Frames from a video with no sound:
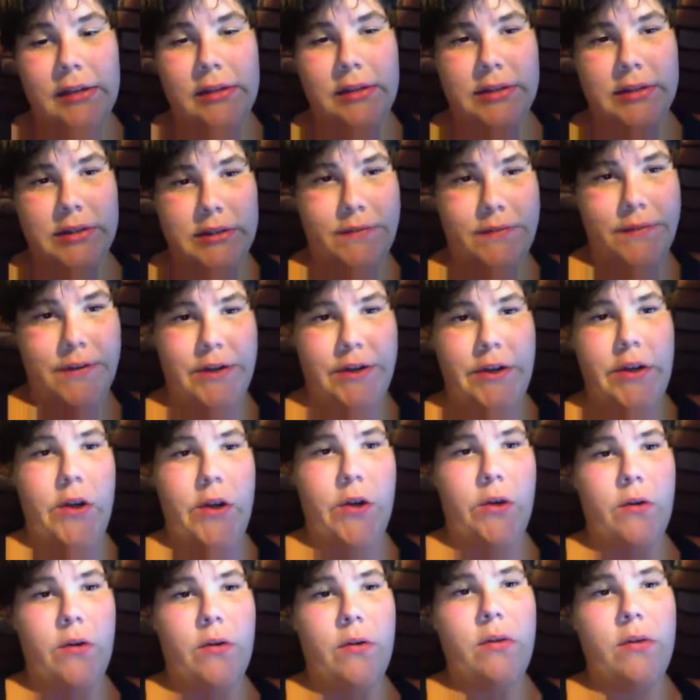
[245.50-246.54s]
this
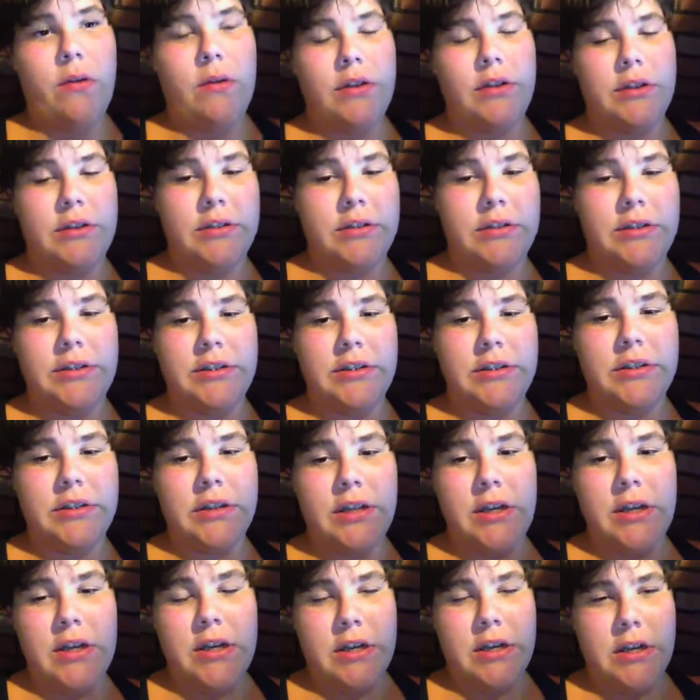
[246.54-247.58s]
video this this
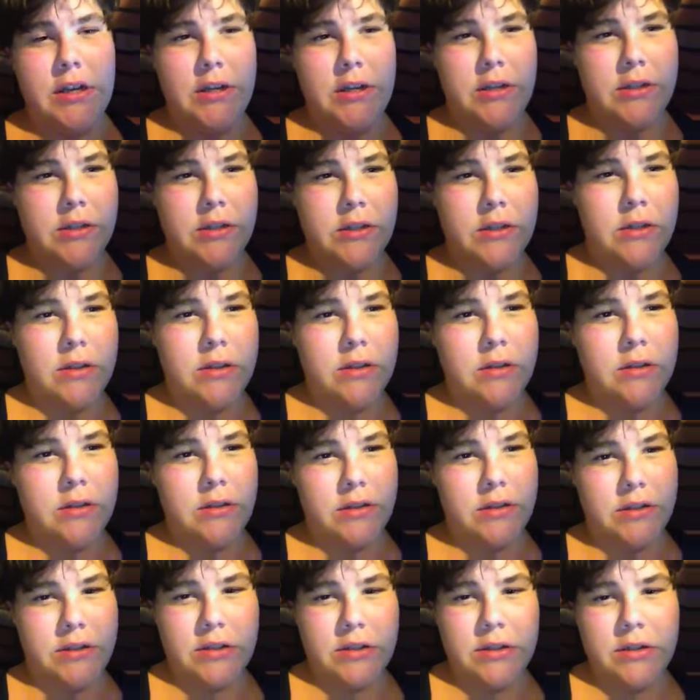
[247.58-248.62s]
this
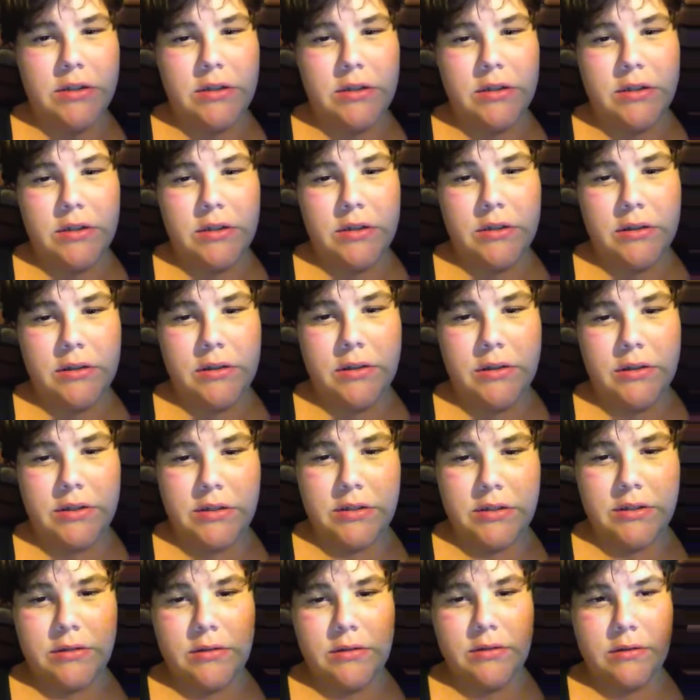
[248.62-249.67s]
this
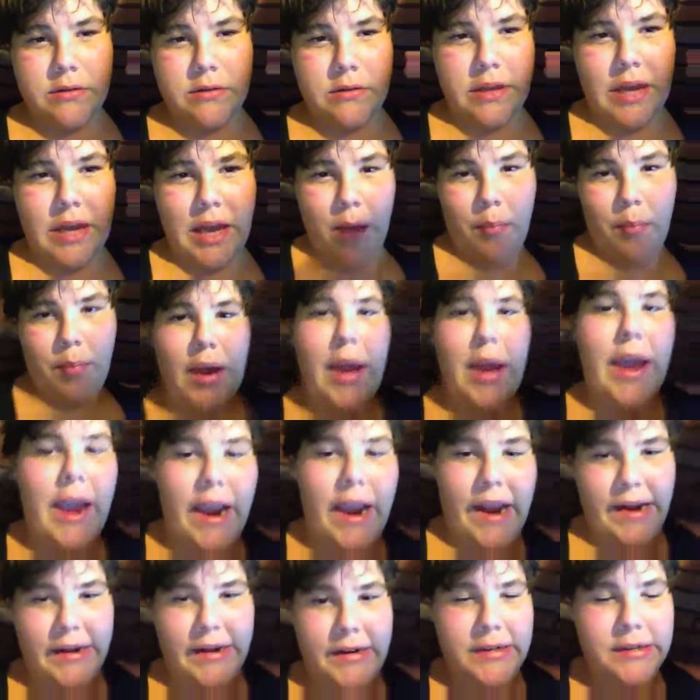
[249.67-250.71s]
this
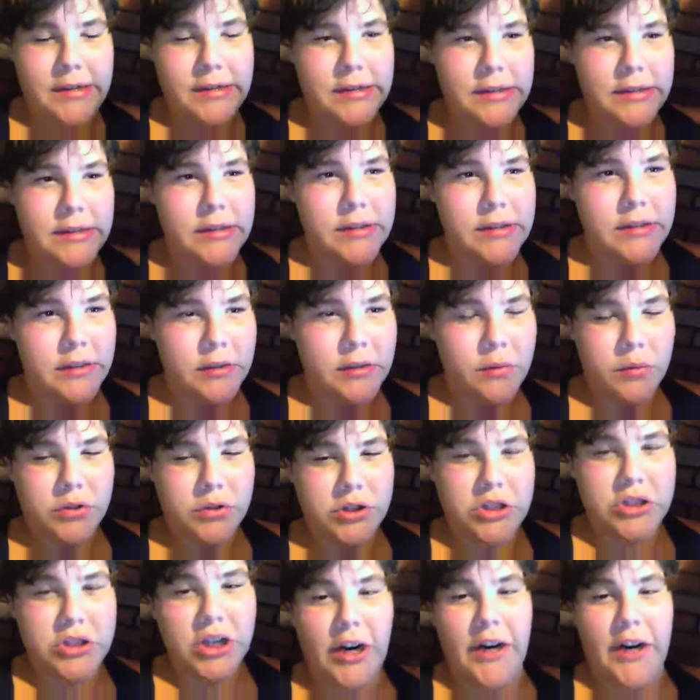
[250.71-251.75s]
campaign will
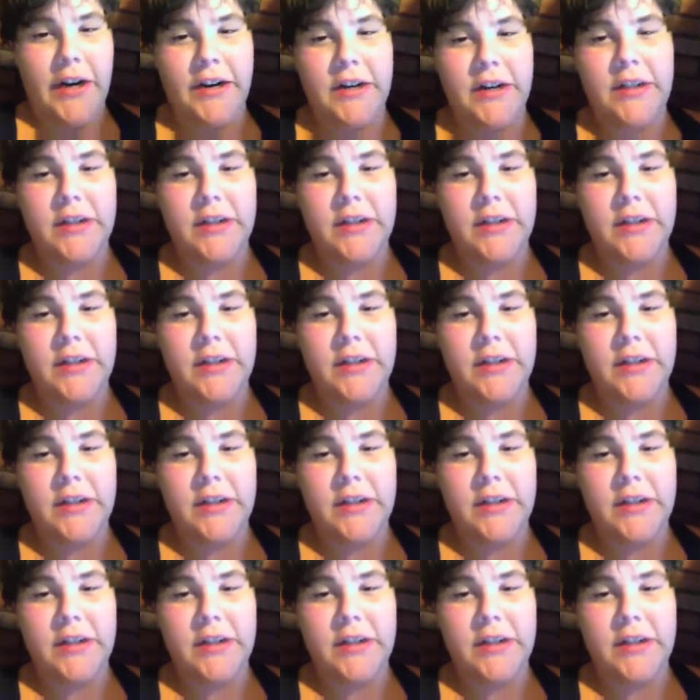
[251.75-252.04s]
start.